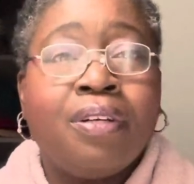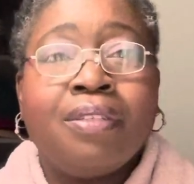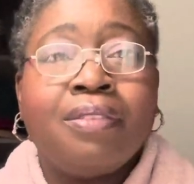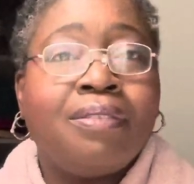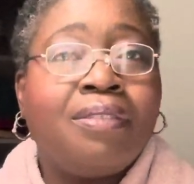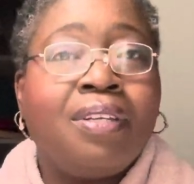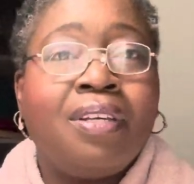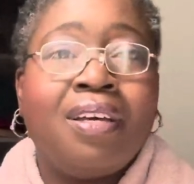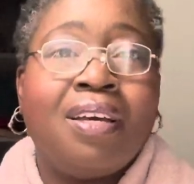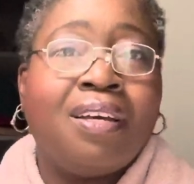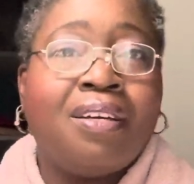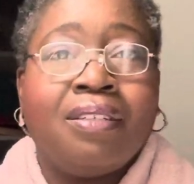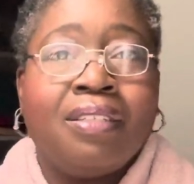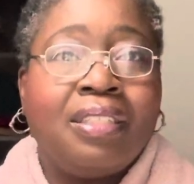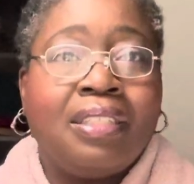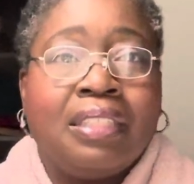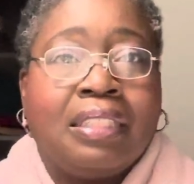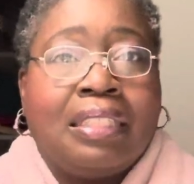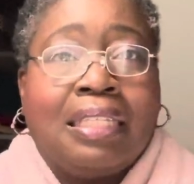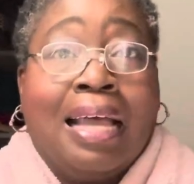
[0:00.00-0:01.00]
no,
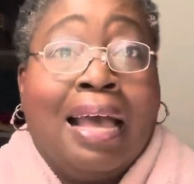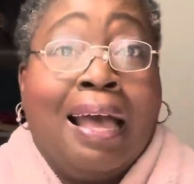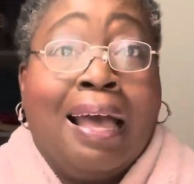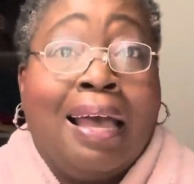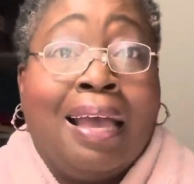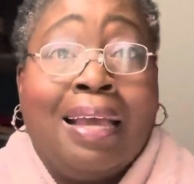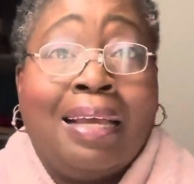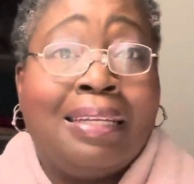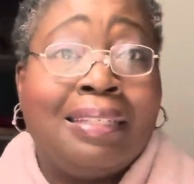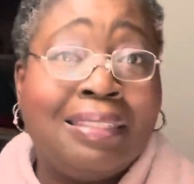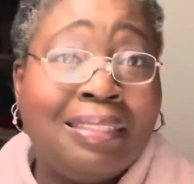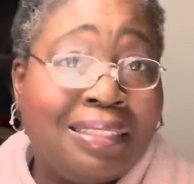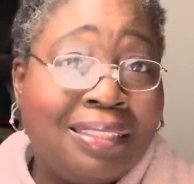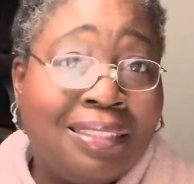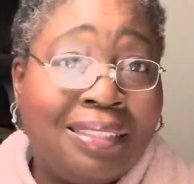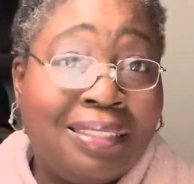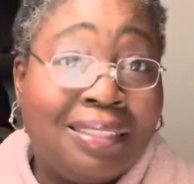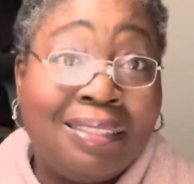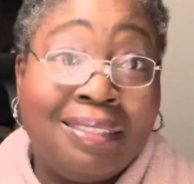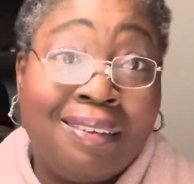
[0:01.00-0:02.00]
it's not. It's
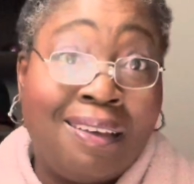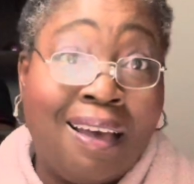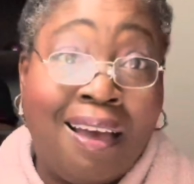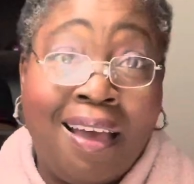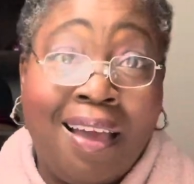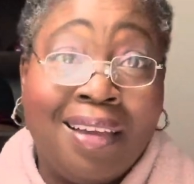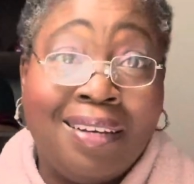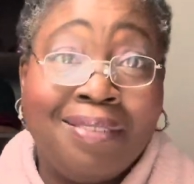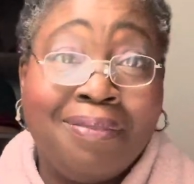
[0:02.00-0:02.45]
just not.